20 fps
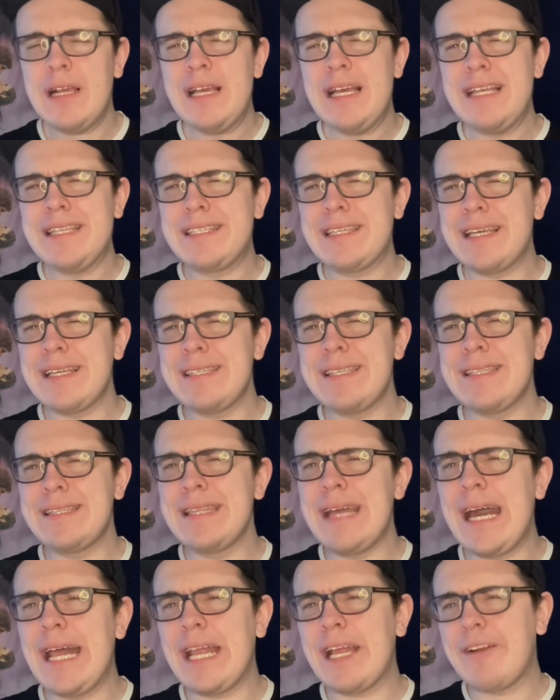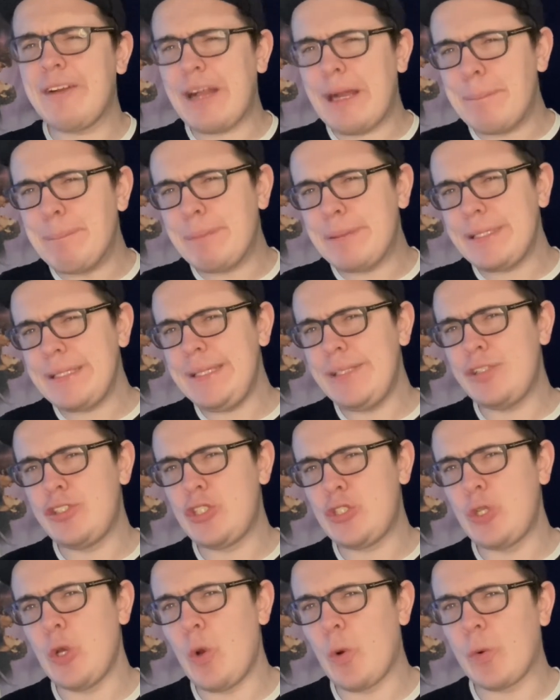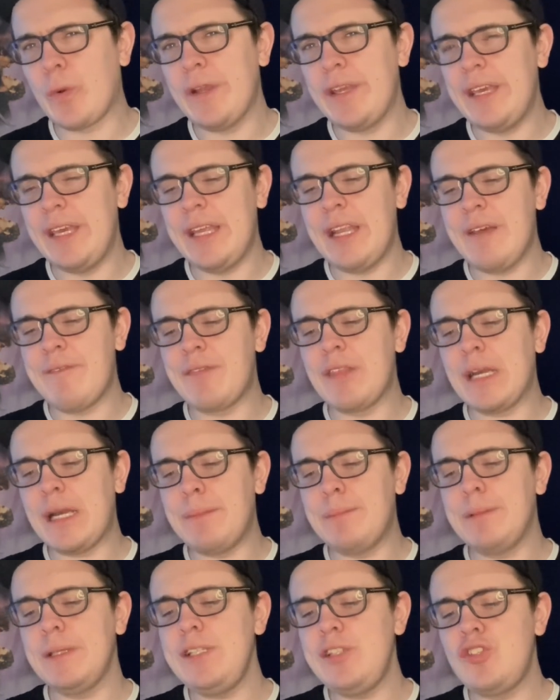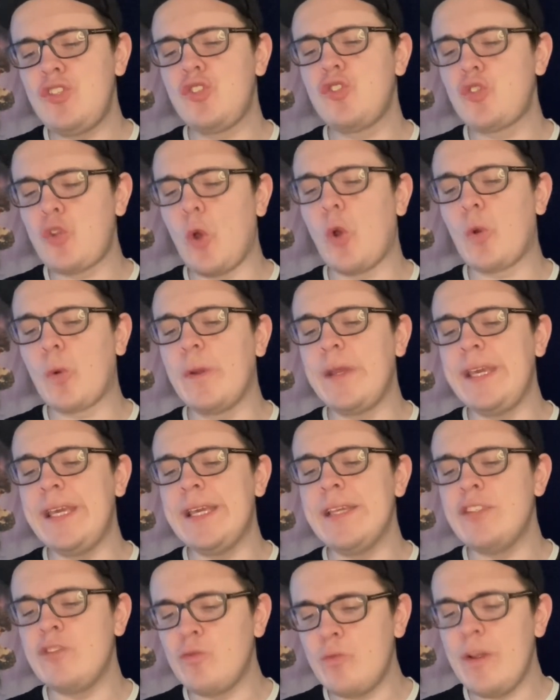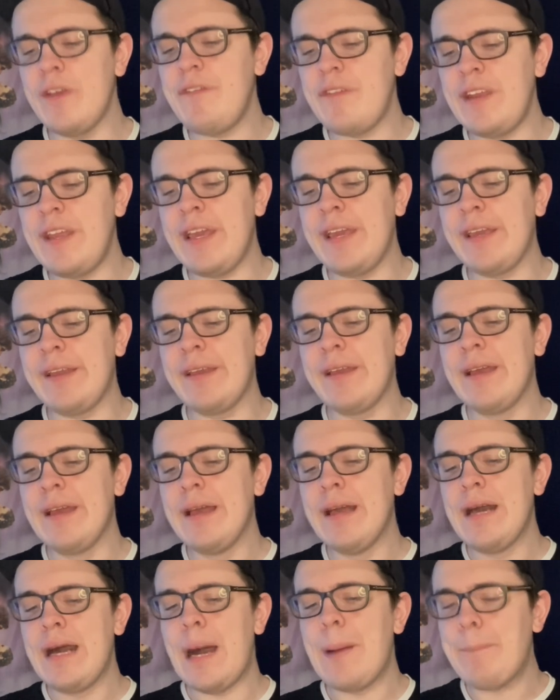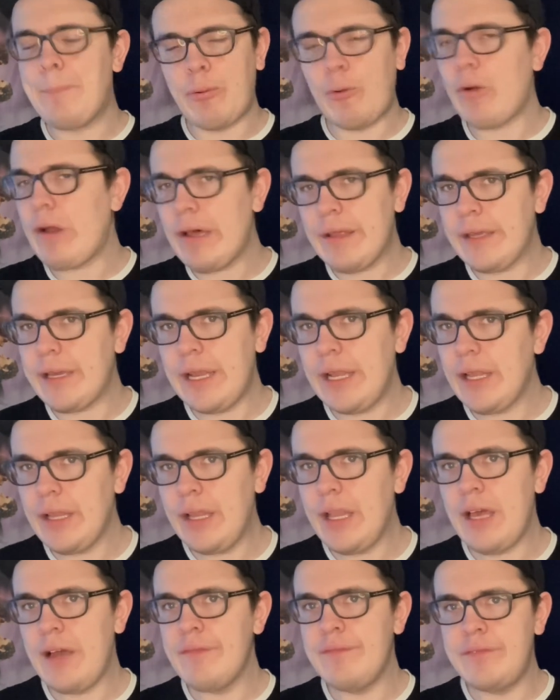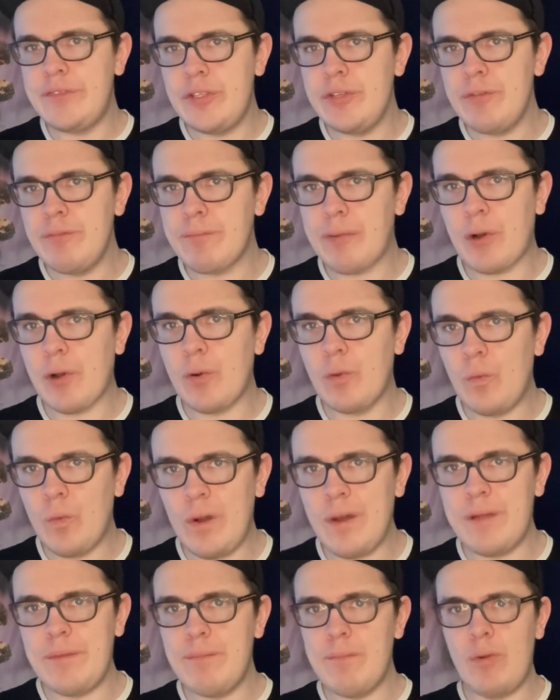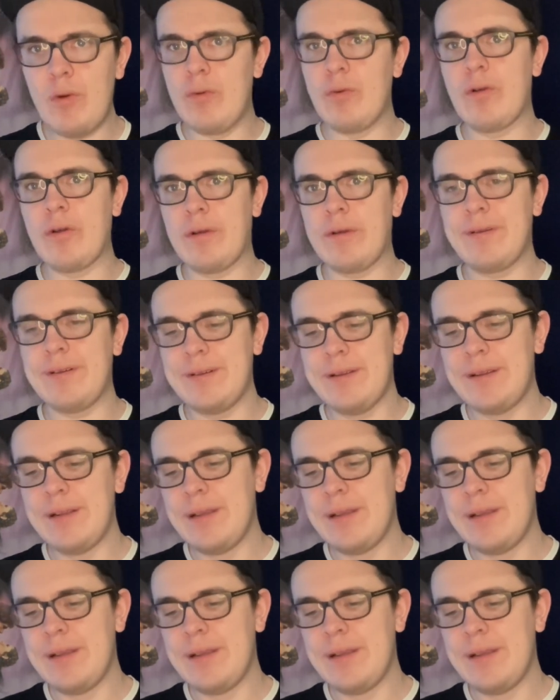It's because it's not a complete story, and if the complete story is riveting, I'm probably going to love Dune Part 1 more,